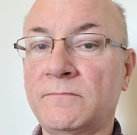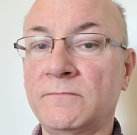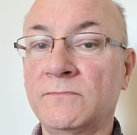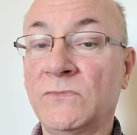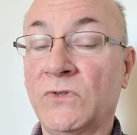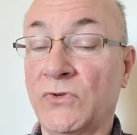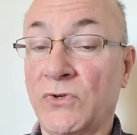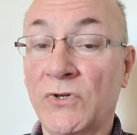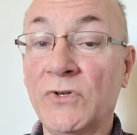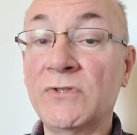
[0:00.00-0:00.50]

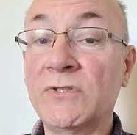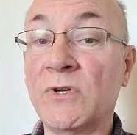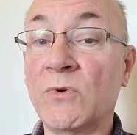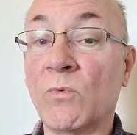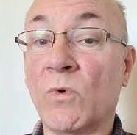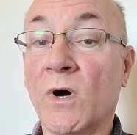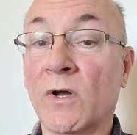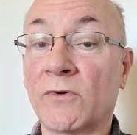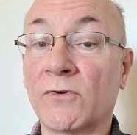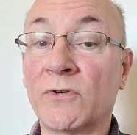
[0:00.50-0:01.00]
They're using
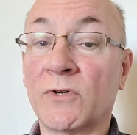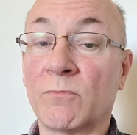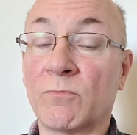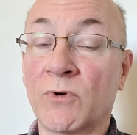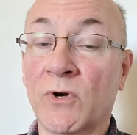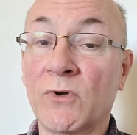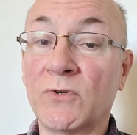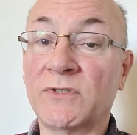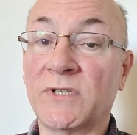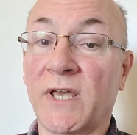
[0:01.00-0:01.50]
water in the
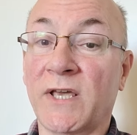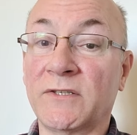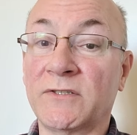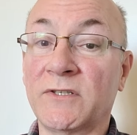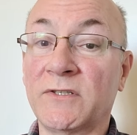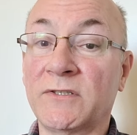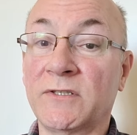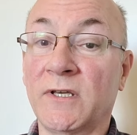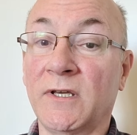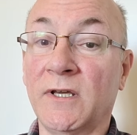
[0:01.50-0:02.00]

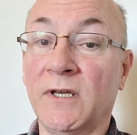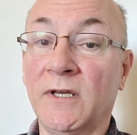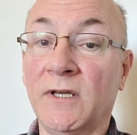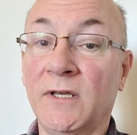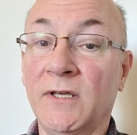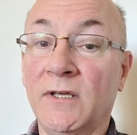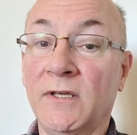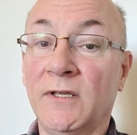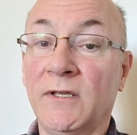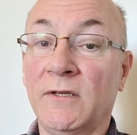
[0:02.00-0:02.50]
processes,
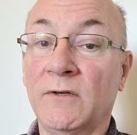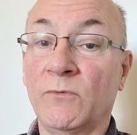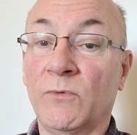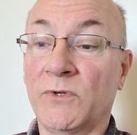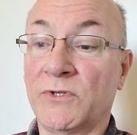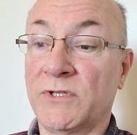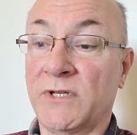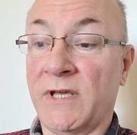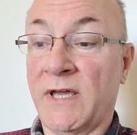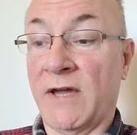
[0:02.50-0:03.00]

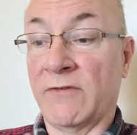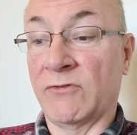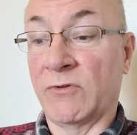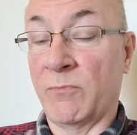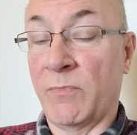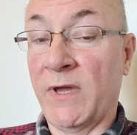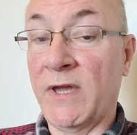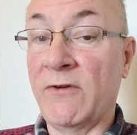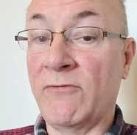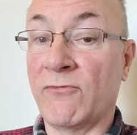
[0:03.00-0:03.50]
which they have to
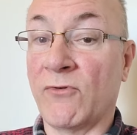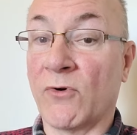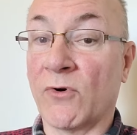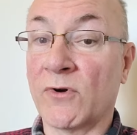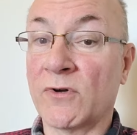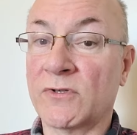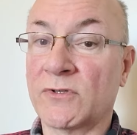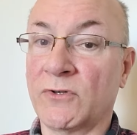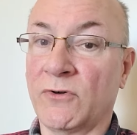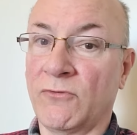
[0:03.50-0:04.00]
pay
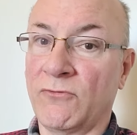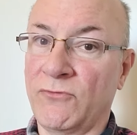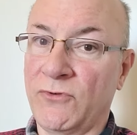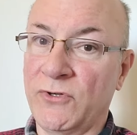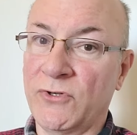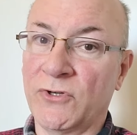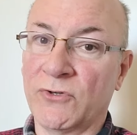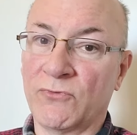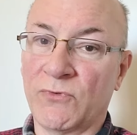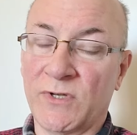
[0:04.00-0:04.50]
for. So if you
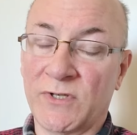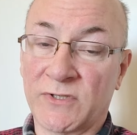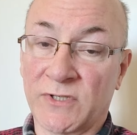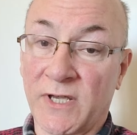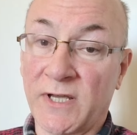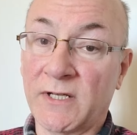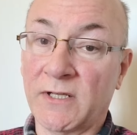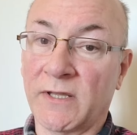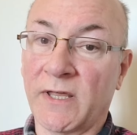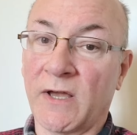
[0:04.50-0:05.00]
could
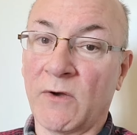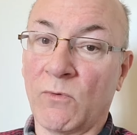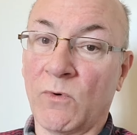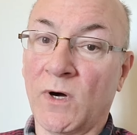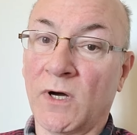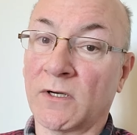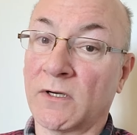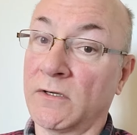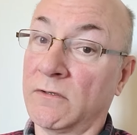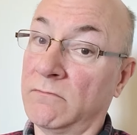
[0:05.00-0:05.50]
recycle that
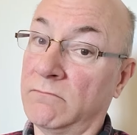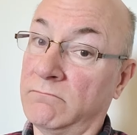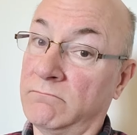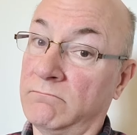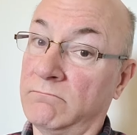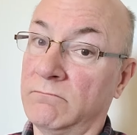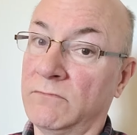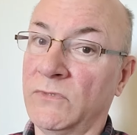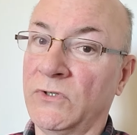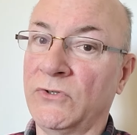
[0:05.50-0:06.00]
water,
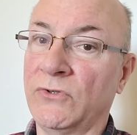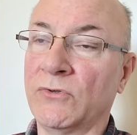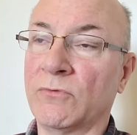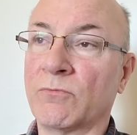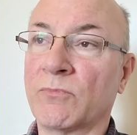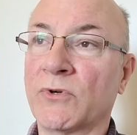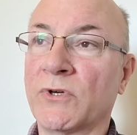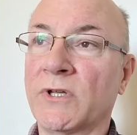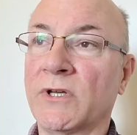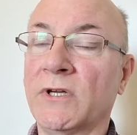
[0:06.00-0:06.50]
you're doing
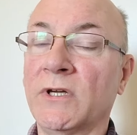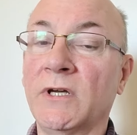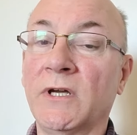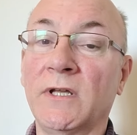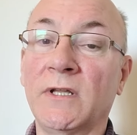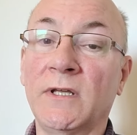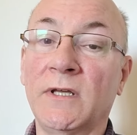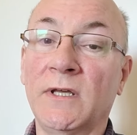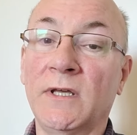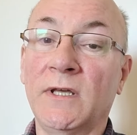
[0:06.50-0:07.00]
pretty
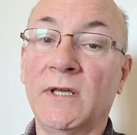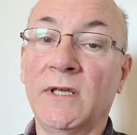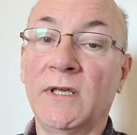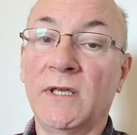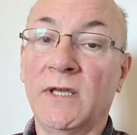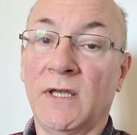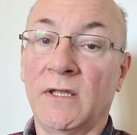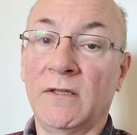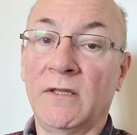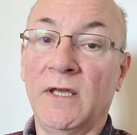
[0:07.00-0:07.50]
good.
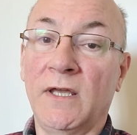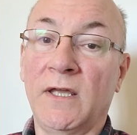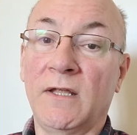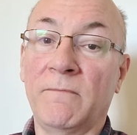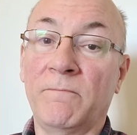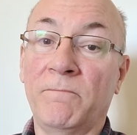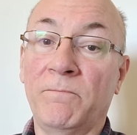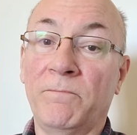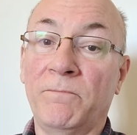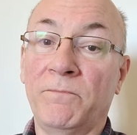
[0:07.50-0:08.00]
And
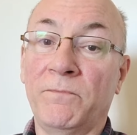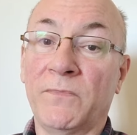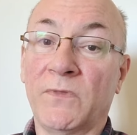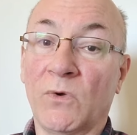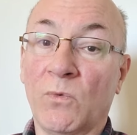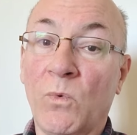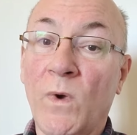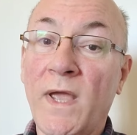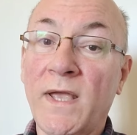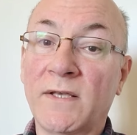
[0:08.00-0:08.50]
then
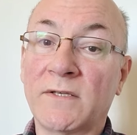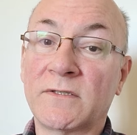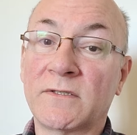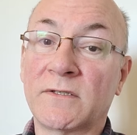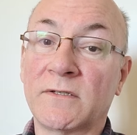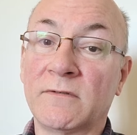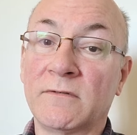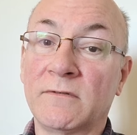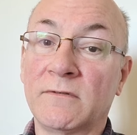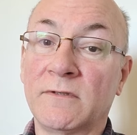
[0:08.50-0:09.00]
the
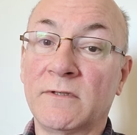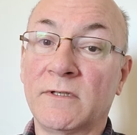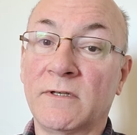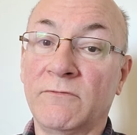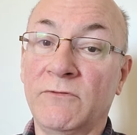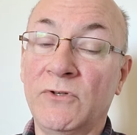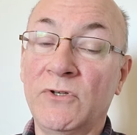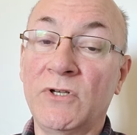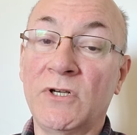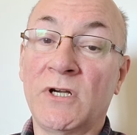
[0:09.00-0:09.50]
waste,
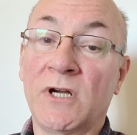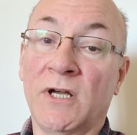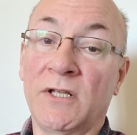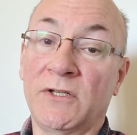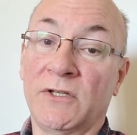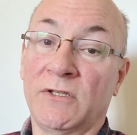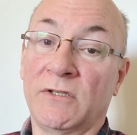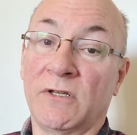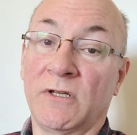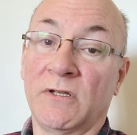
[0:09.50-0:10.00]
if you can cut
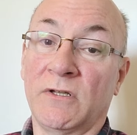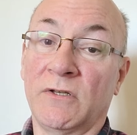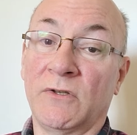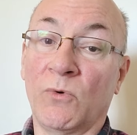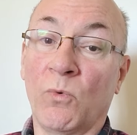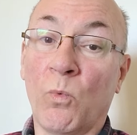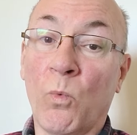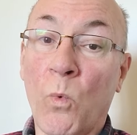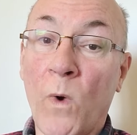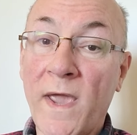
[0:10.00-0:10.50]
the
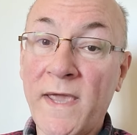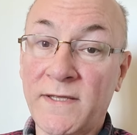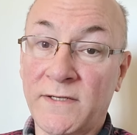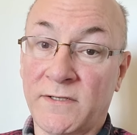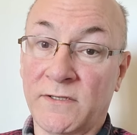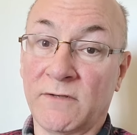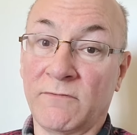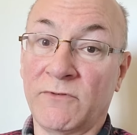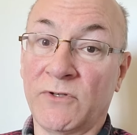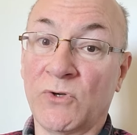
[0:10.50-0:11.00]

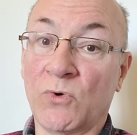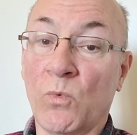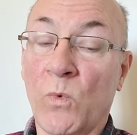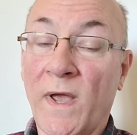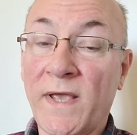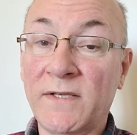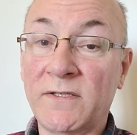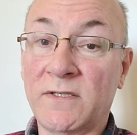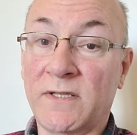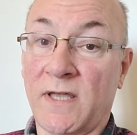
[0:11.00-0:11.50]
weight of your
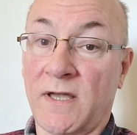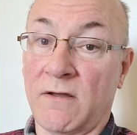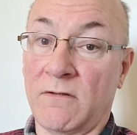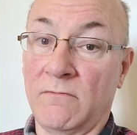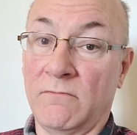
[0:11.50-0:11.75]
waste down,